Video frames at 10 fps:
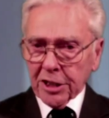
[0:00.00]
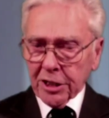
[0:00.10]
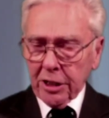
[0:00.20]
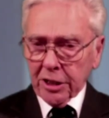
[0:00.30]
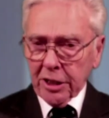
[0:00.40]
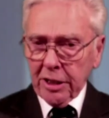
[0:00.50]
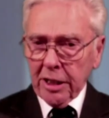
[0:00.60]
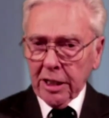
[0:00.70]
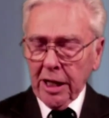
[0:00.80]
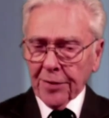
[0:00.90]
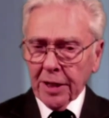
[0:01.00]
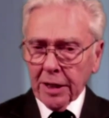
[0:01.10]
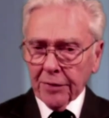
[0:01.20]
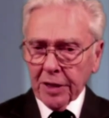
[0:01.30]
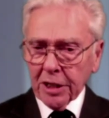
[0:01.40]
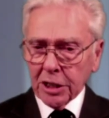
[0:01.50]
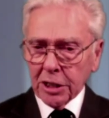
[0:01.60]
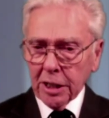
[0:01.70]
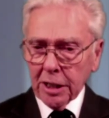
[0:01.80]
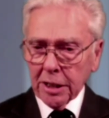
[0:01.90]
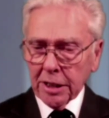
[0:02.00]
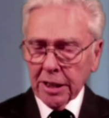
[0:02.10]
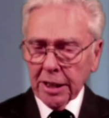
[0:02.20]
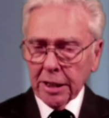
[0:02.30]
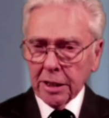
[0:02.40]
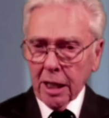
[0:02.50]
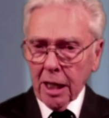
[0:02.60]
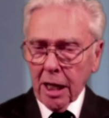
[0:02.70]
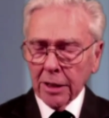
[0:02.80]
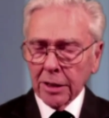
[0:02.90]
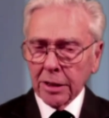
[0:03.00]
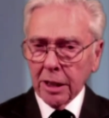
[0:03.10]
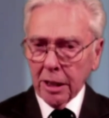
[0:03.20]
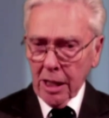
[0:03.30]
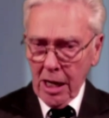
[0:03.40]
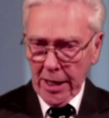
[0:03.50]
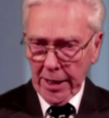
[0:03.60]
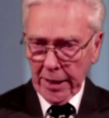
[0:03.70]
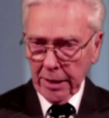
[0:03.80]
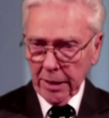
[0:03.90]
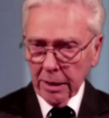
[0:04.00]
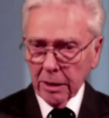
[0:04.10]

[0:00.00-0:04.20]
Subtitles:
Certainly, and I think this did underline